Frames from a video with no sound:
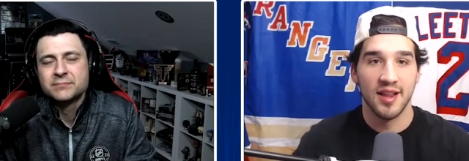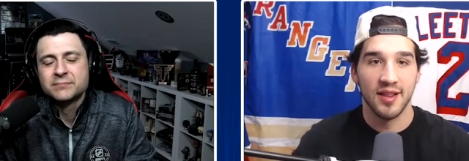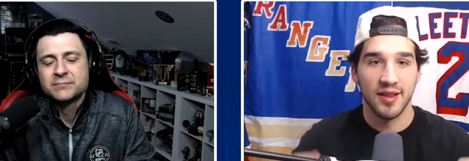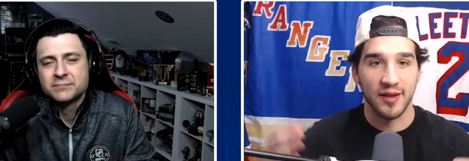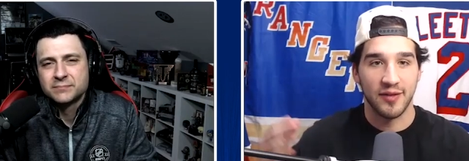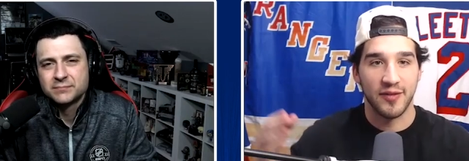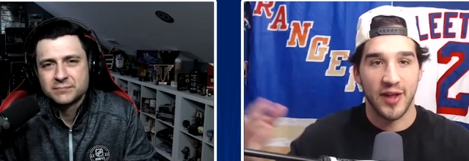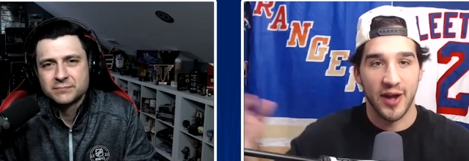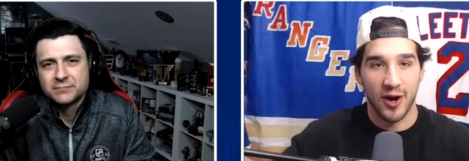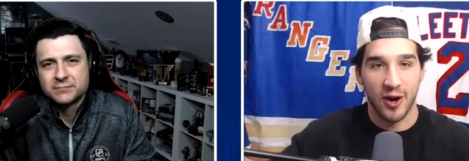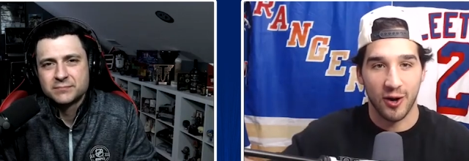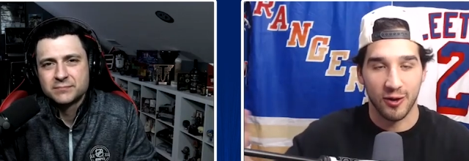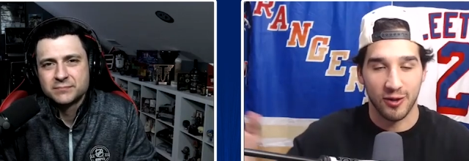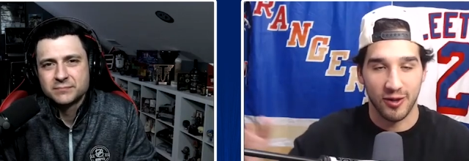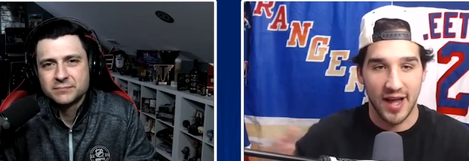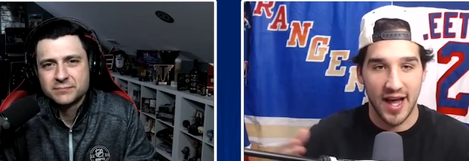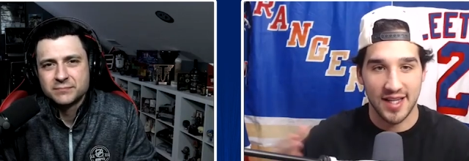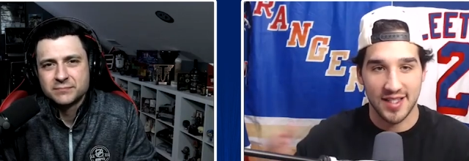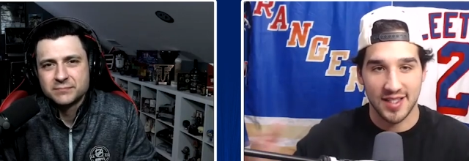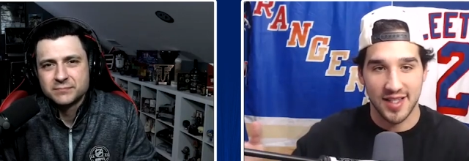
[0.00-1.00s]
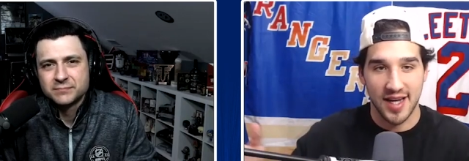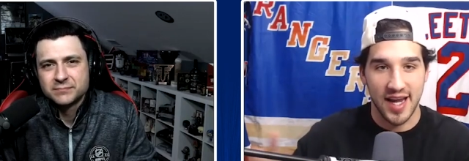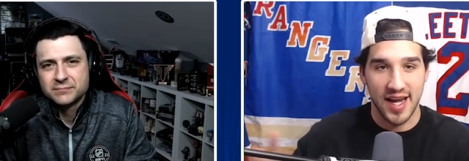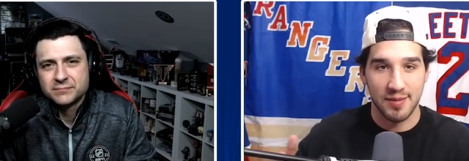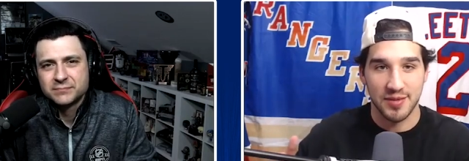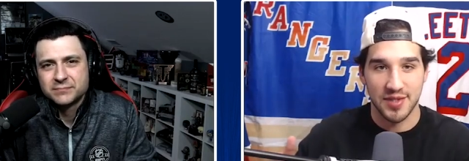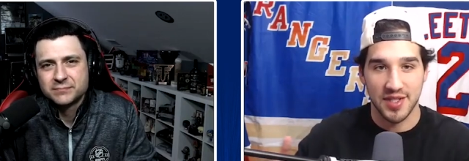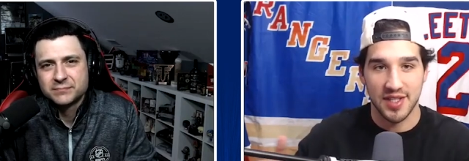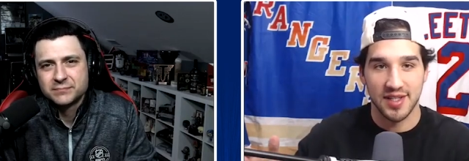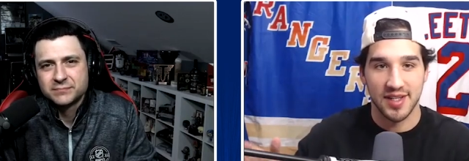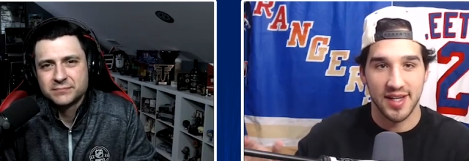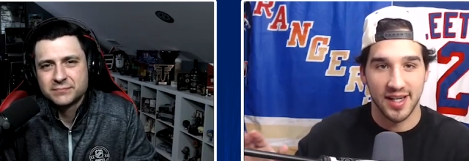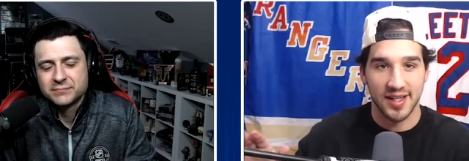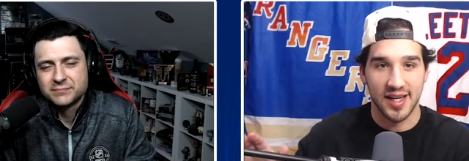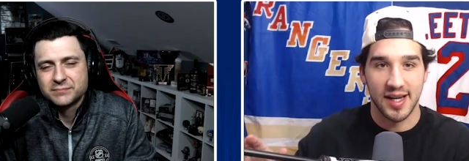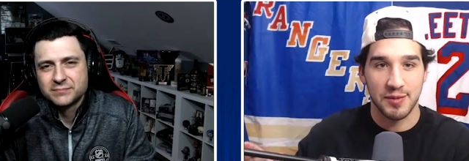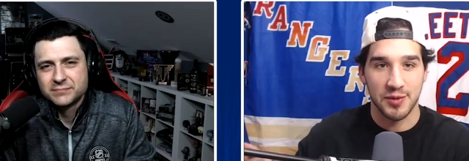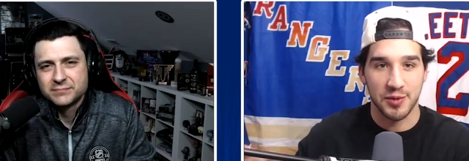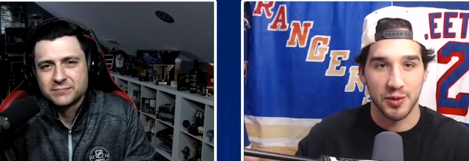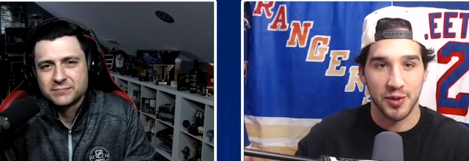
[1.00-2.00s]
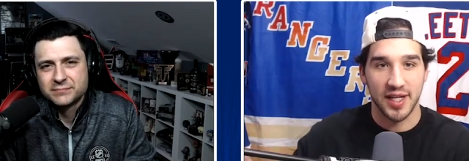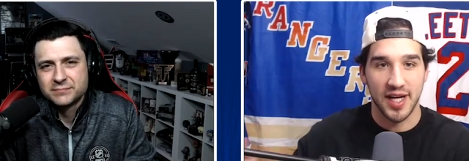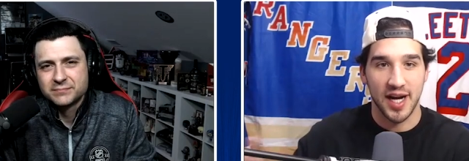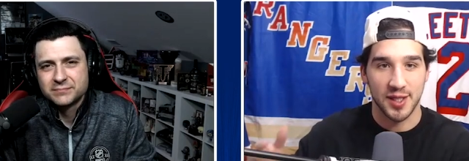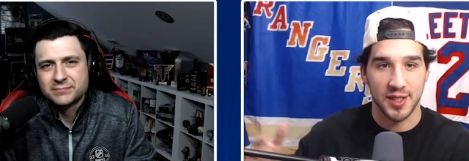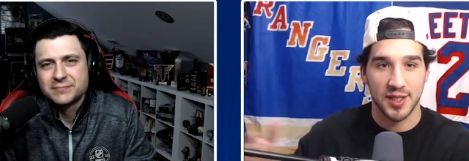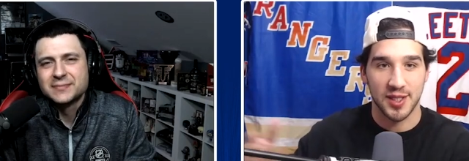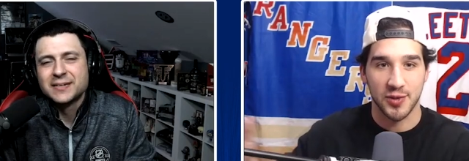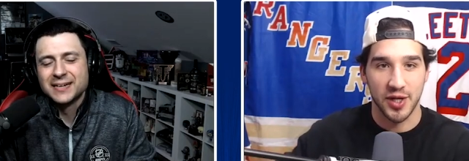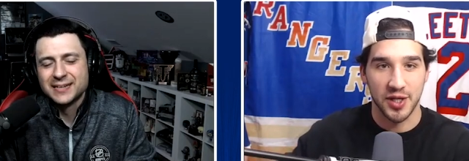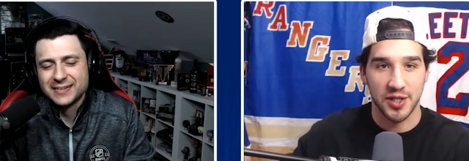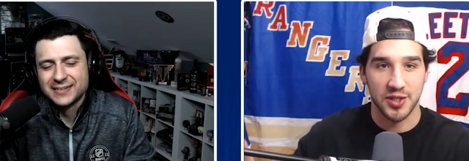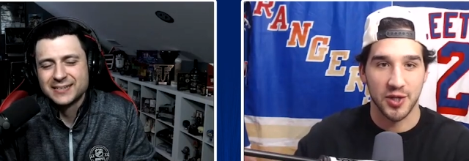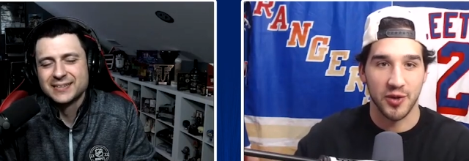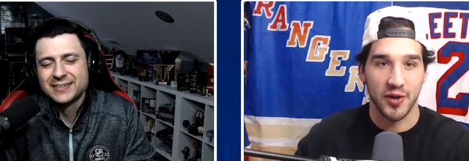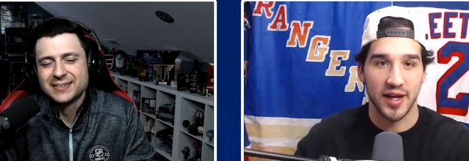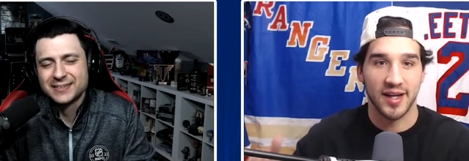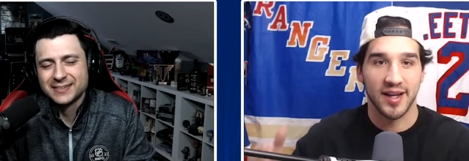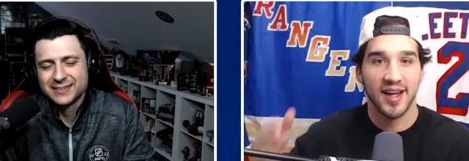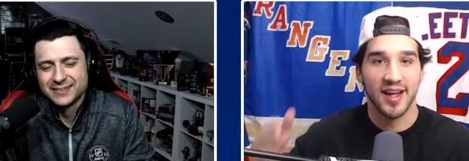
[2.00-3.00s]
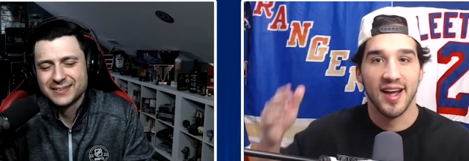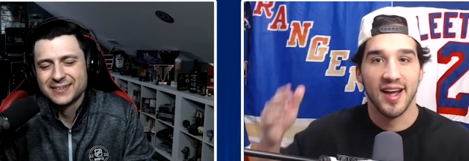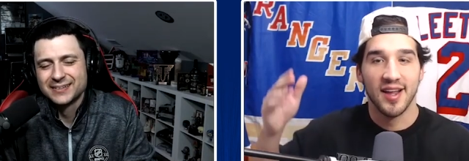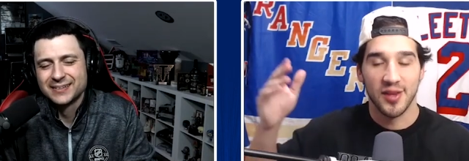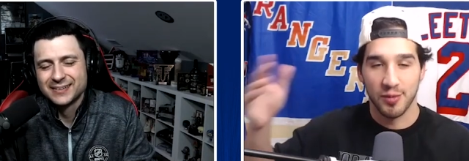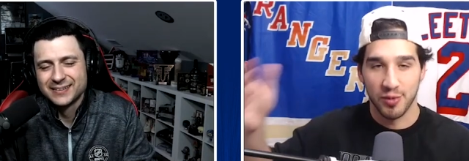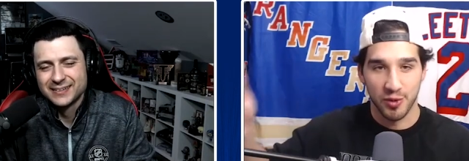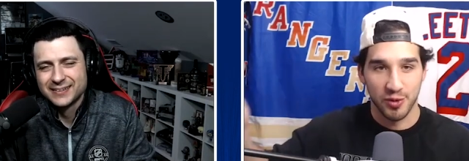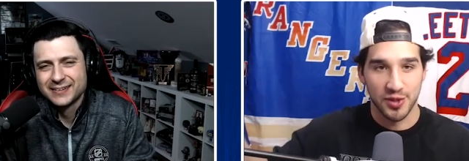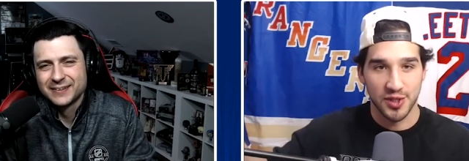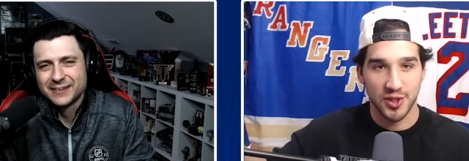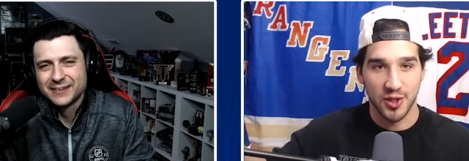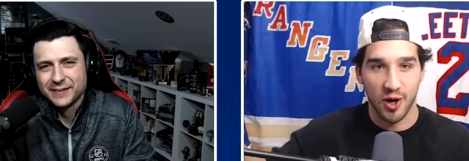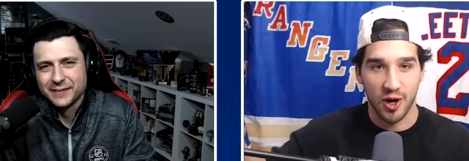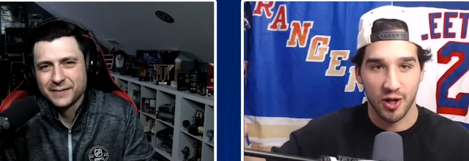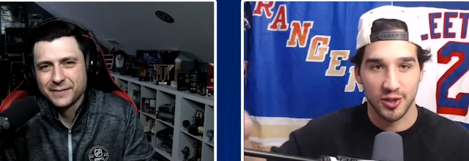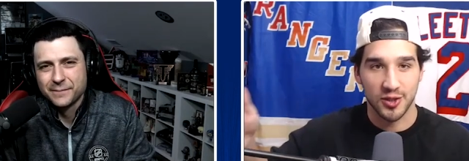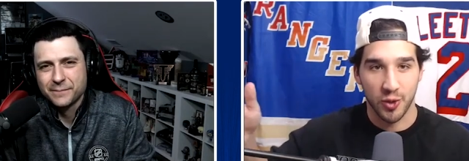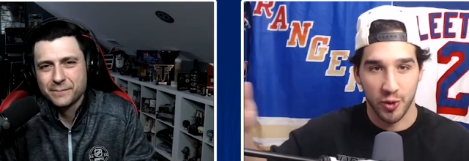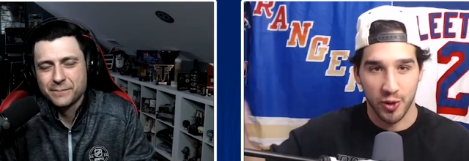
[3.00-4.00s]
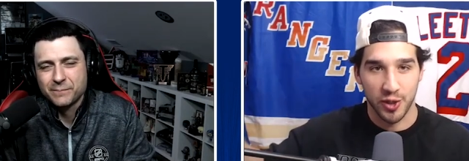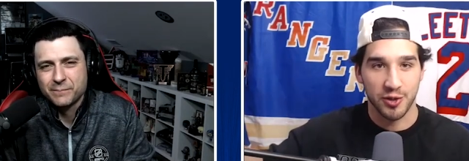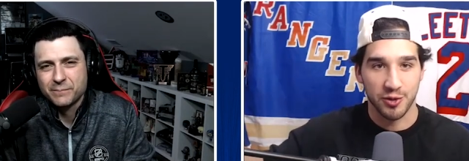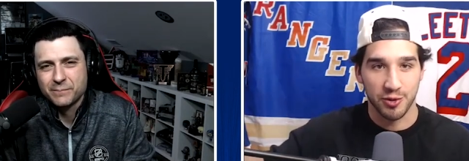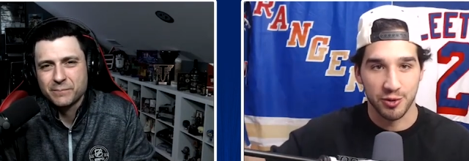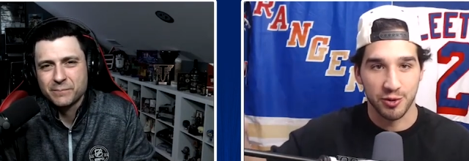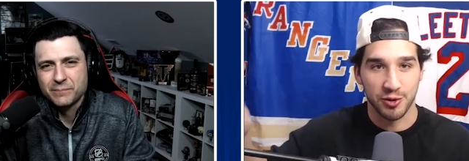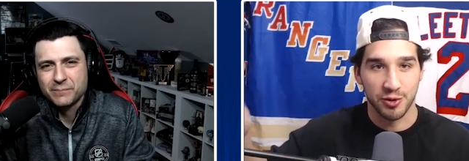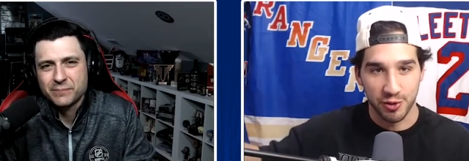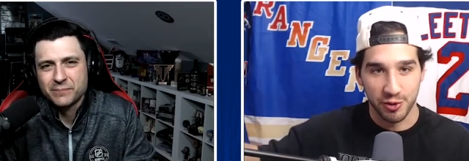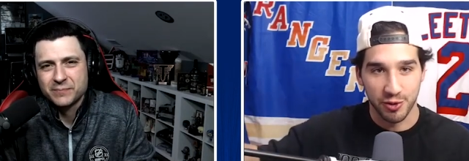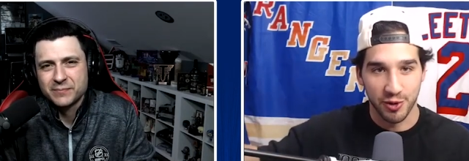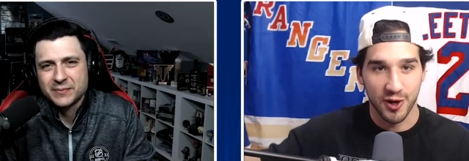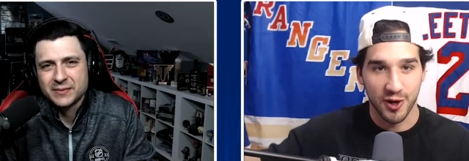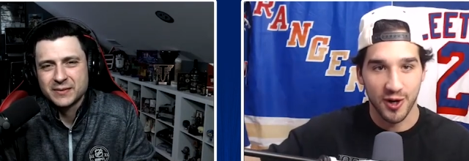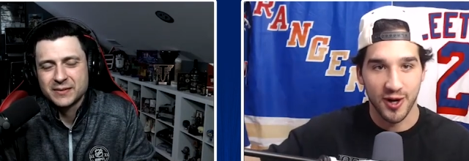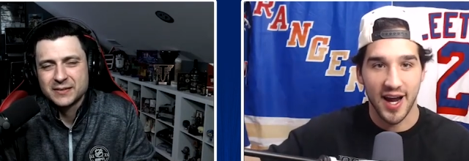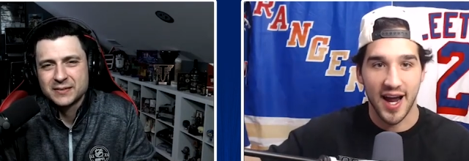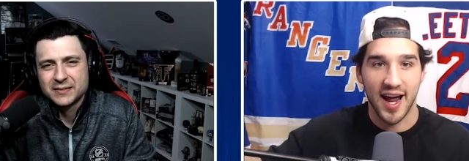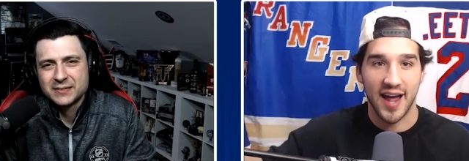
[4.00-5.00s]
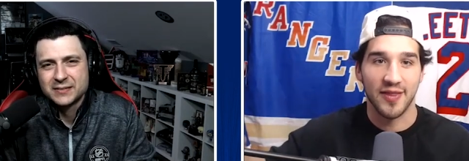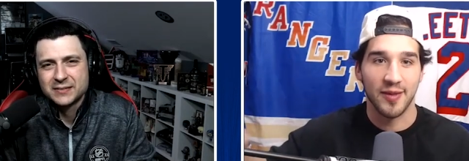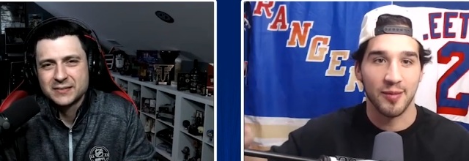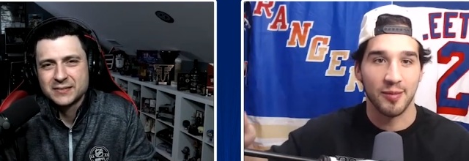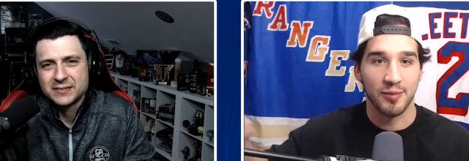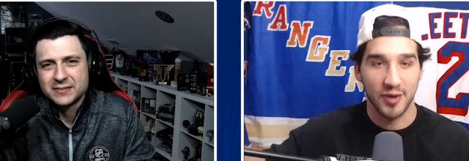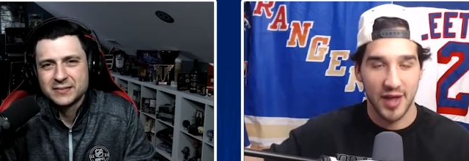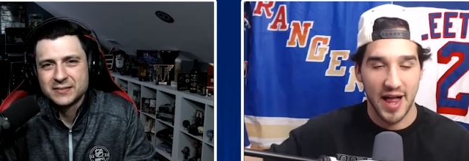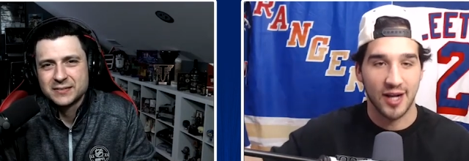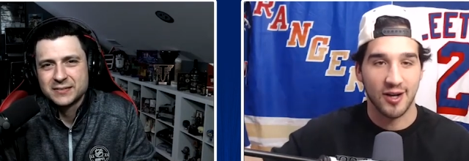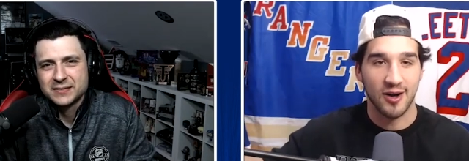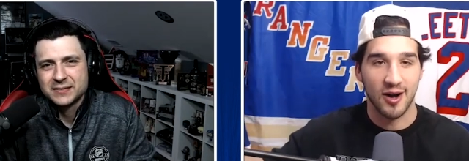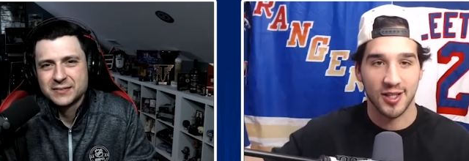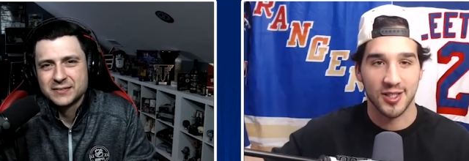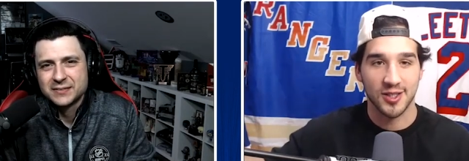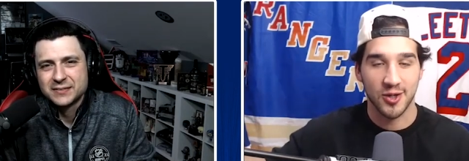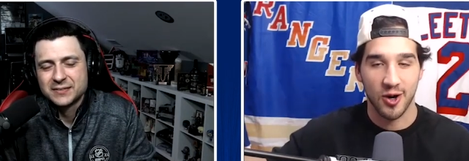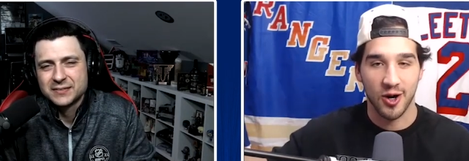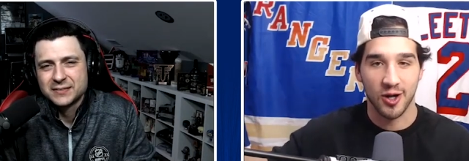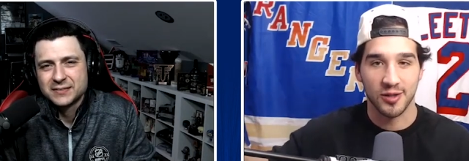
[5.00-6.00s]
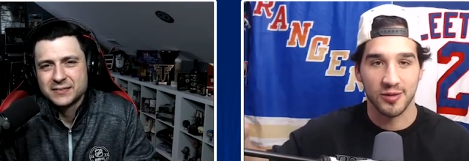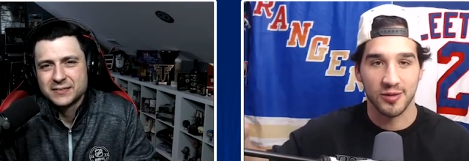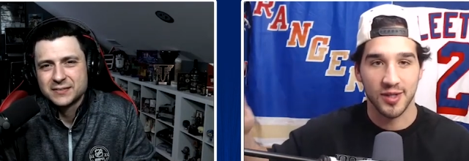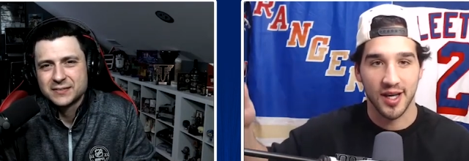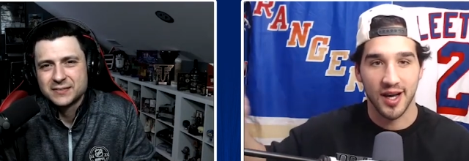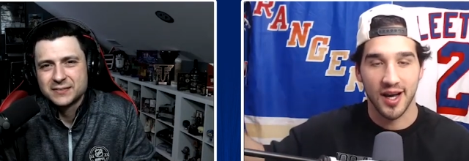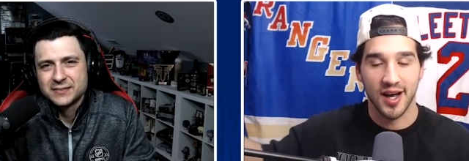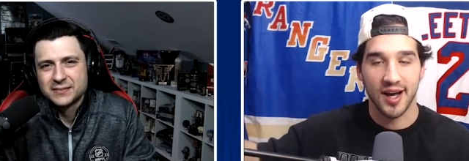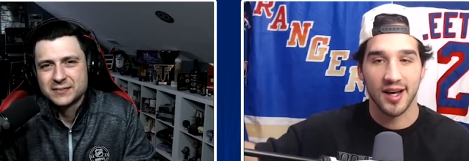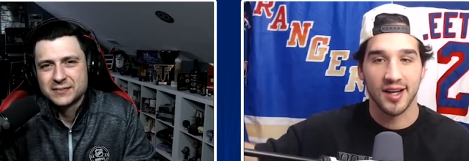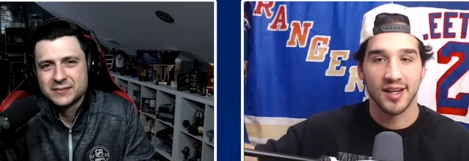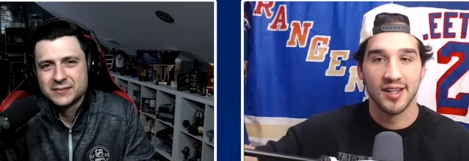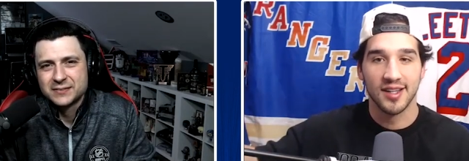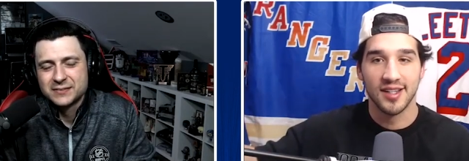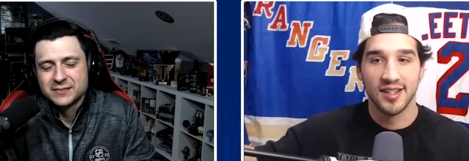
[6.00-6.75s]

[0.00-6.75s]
Speaker 1: Like their last names and nicknames were like kind of switched. So like the Bruins called Torey Krug Kruger, and the Blackhawks called uh,